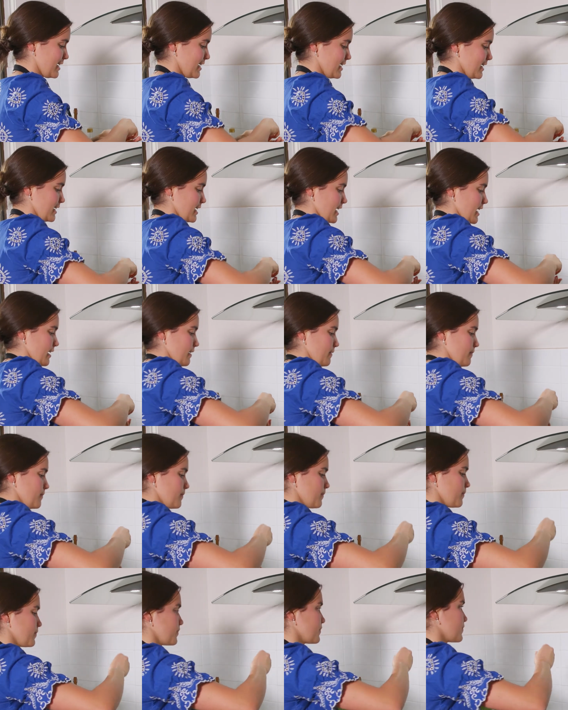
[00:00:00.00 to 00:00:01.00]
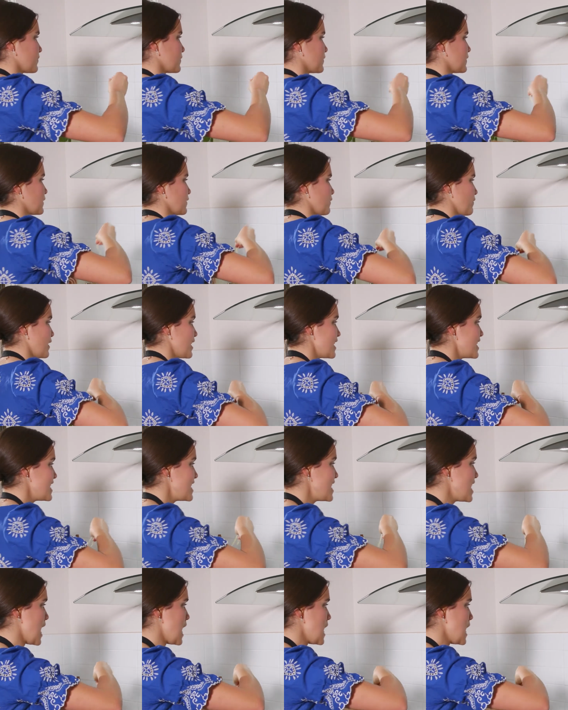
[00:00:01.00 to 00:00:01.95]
Okay, ready?